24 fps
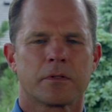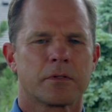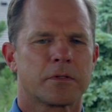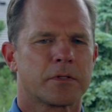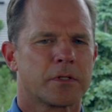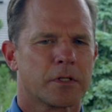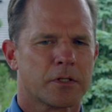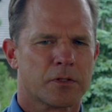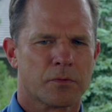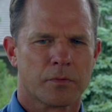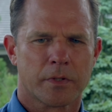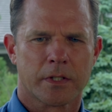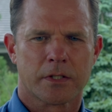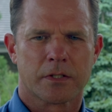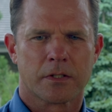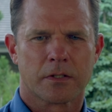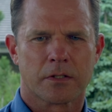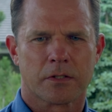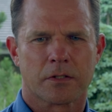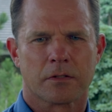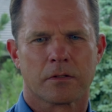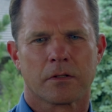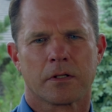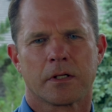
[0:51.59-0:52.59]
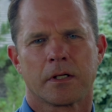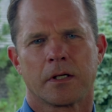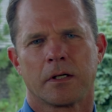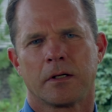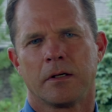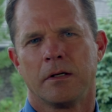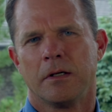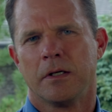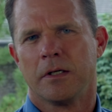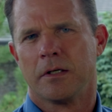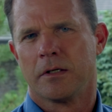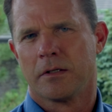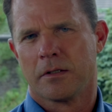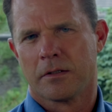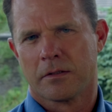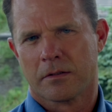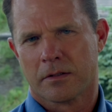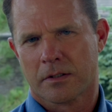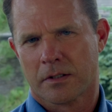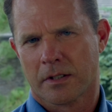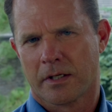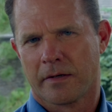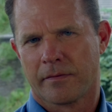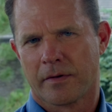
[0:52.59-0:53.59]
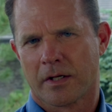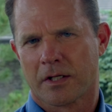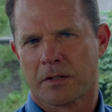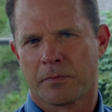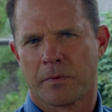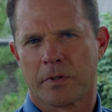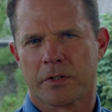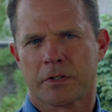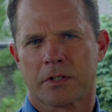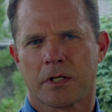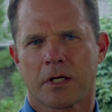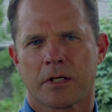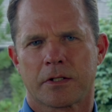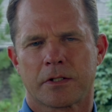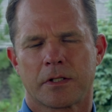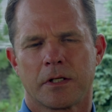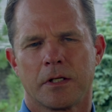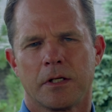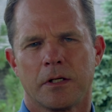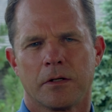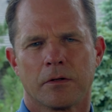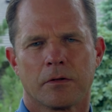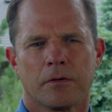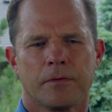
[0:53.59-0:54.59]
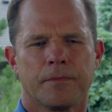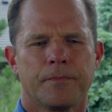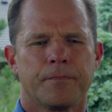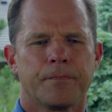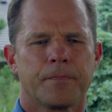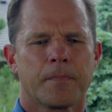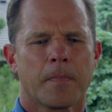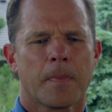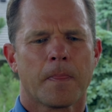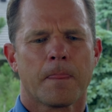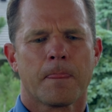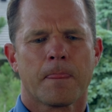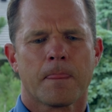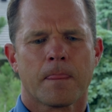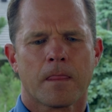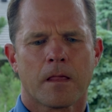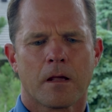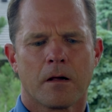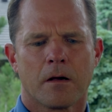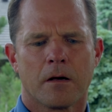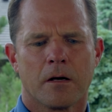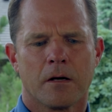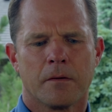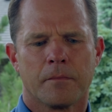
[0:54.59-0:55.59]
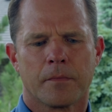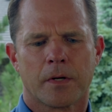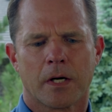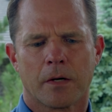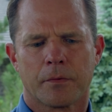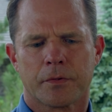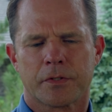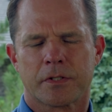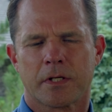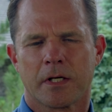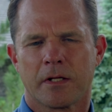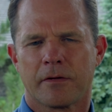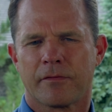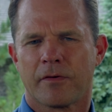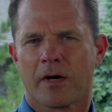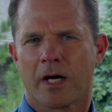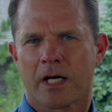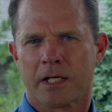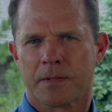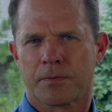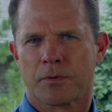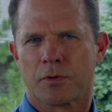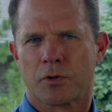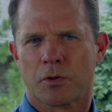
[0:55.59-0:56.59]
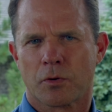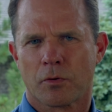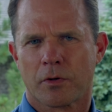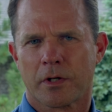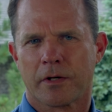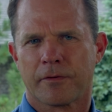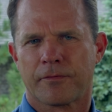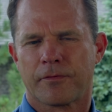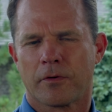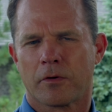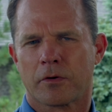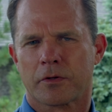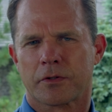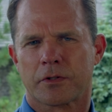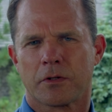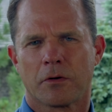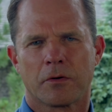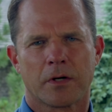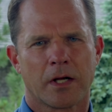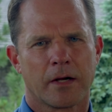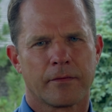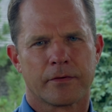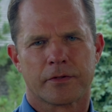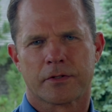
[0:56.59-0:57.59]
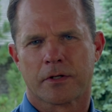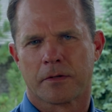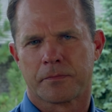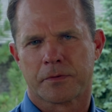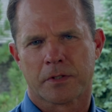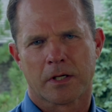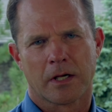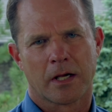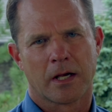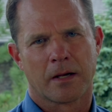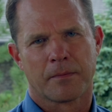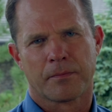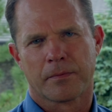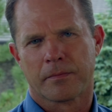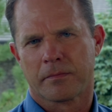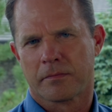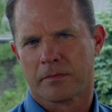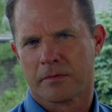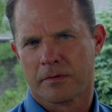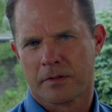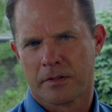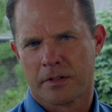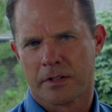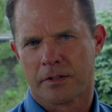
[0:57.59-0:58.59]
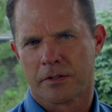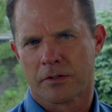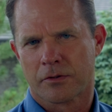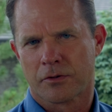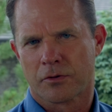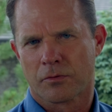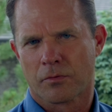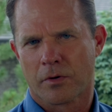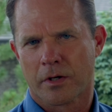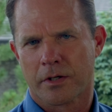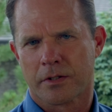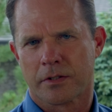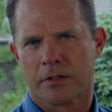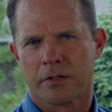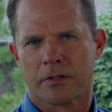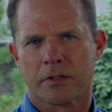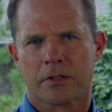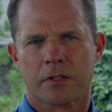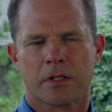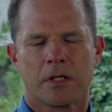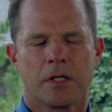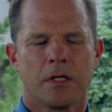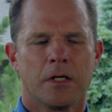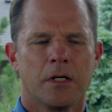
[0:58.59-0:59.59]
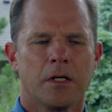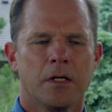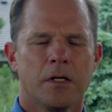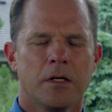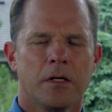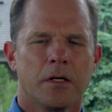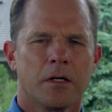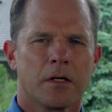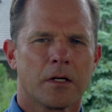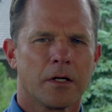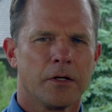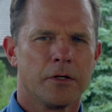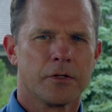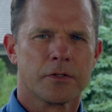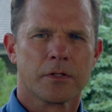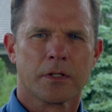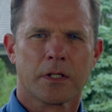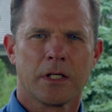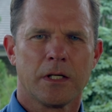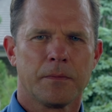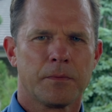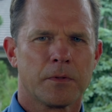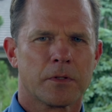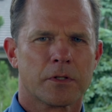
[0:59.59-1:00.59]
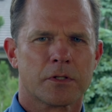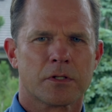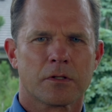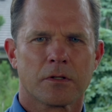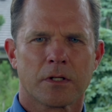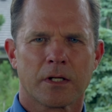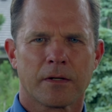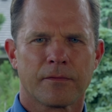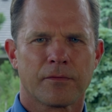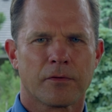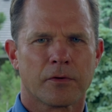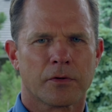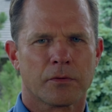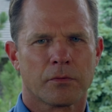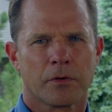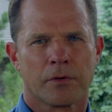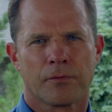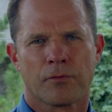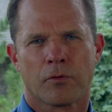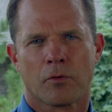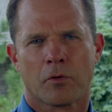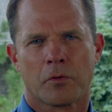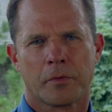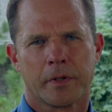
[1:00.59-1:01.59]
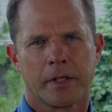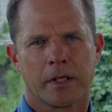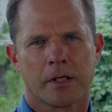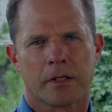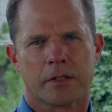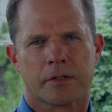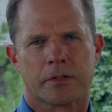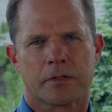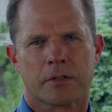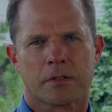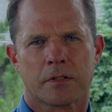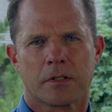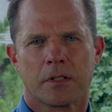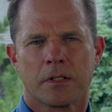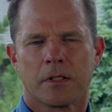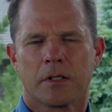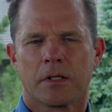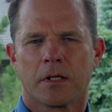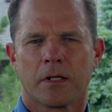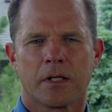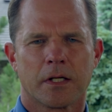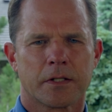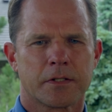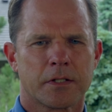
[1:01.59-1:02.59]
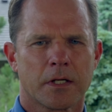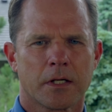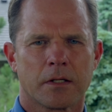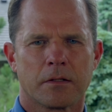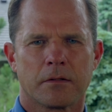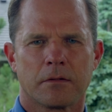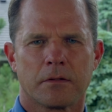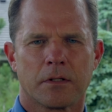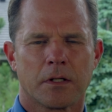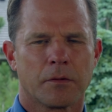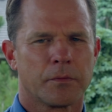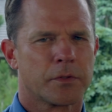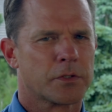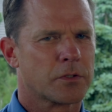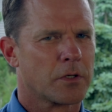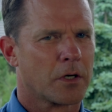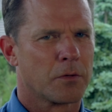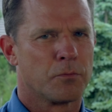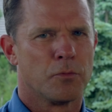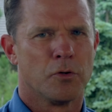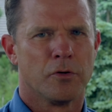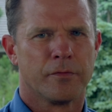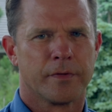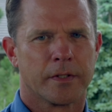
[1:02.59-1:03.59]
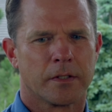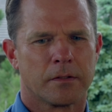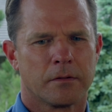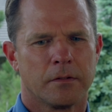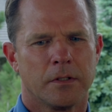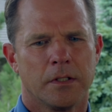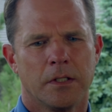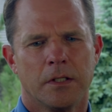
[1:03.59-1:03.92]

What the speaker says: 6 weeks in the sling to give that the best chance to heal. But I would say the vast majority of folks don't have a subscap in these situations. And I usually keep you in a sling for 3 or 4 weeks, and that's it. And then we start moving.